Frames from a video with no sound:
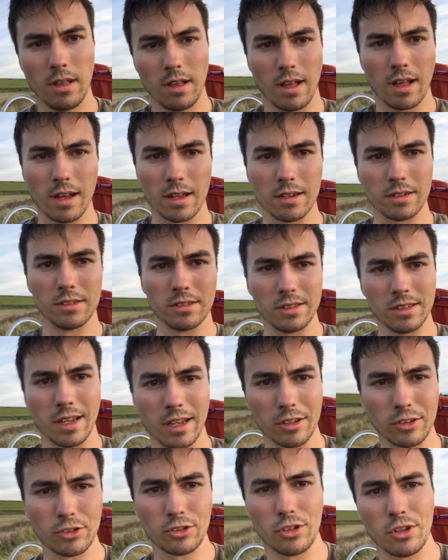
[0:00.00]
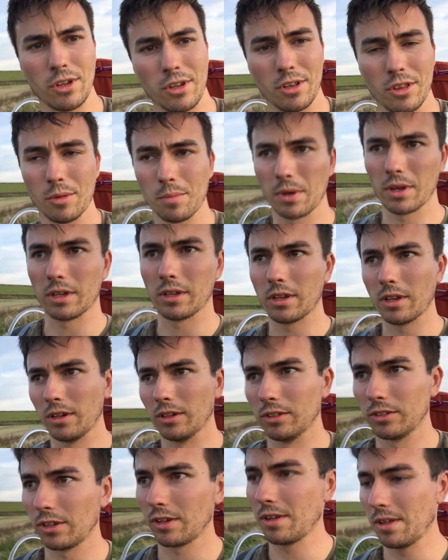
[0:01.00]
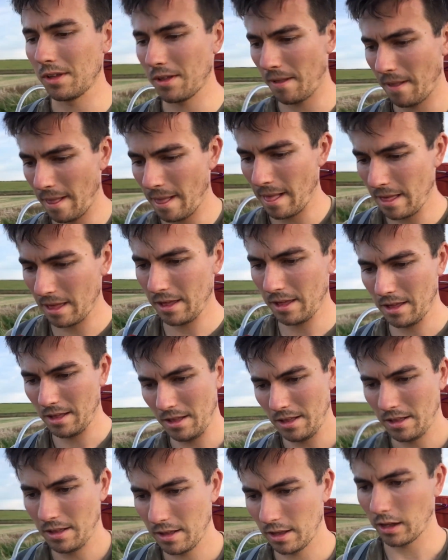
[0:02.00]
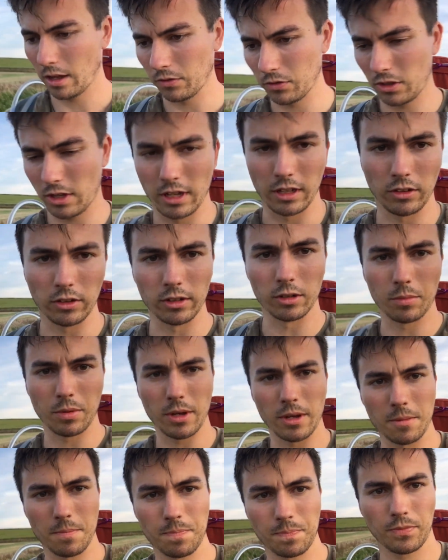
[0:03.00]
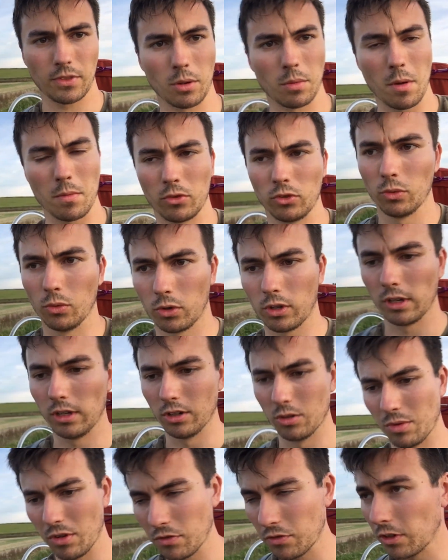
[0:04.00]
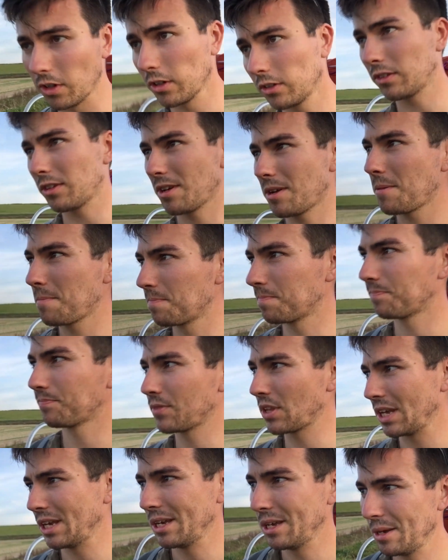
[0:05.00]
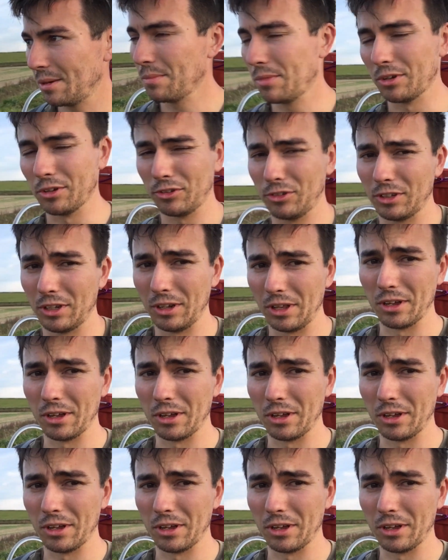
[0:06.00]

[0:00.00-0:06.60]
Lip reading: And yes, the painkillers have kicked in a bit. I'm able to walk a little bit faster, but it still